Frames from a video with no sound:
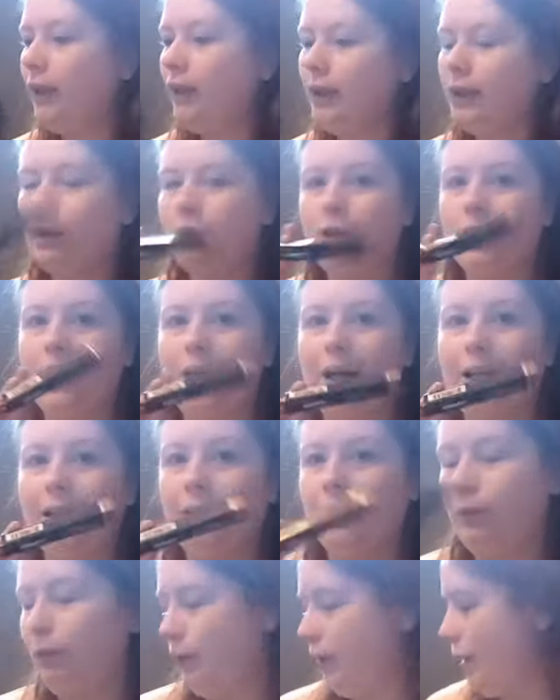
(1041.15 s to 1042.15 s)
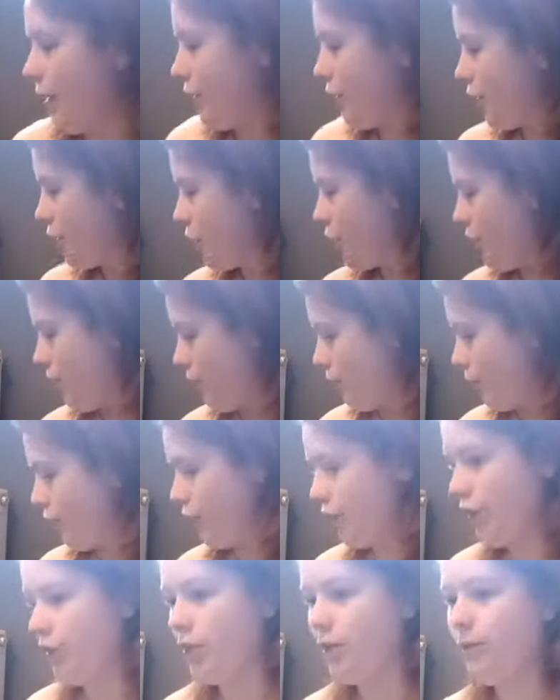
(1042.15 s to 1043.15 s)
then I've got that little one that I just showed
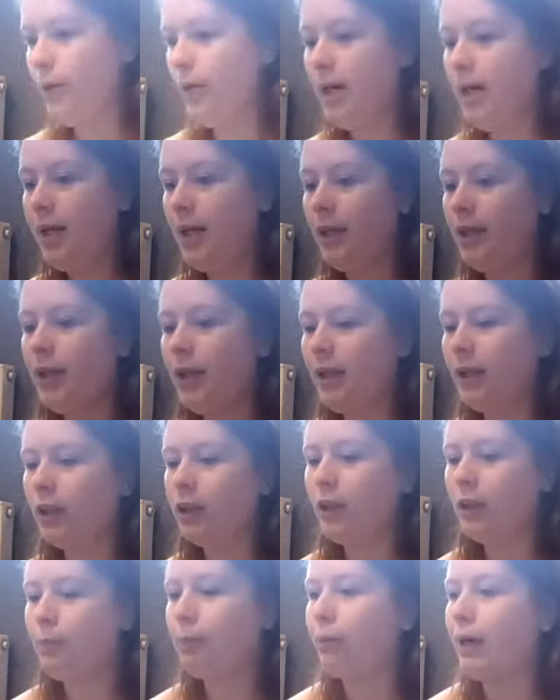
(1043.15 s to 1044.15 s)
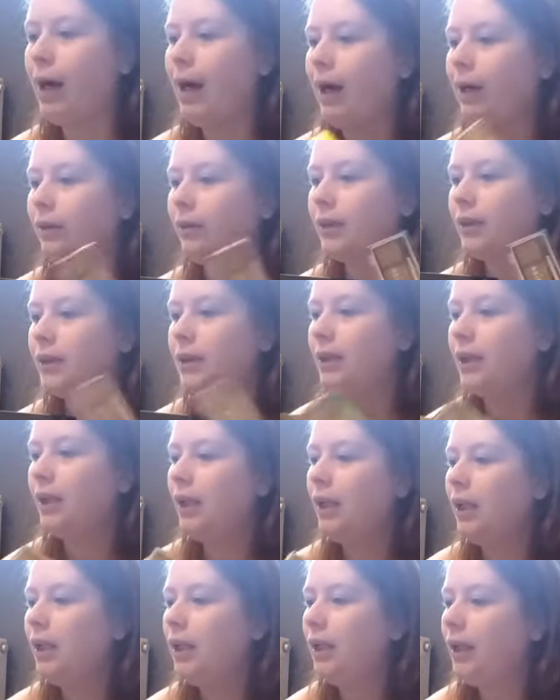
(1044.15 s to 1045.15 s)
you. Then I got the brows.
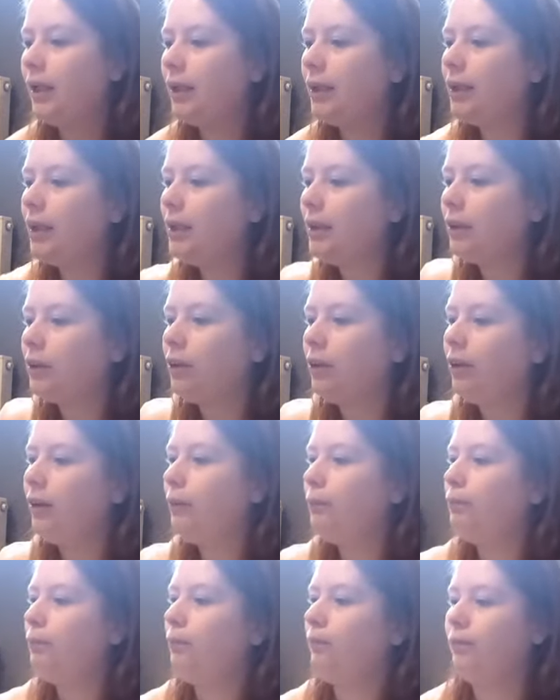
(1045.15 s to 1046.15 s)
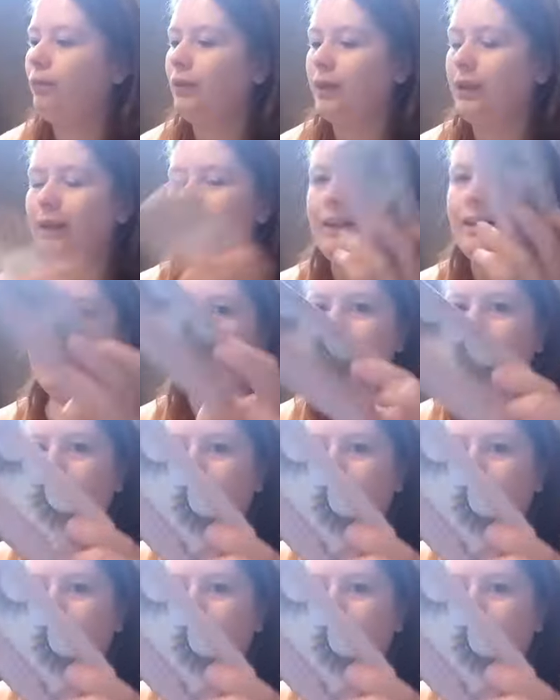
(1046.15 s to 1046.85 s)
Then I got these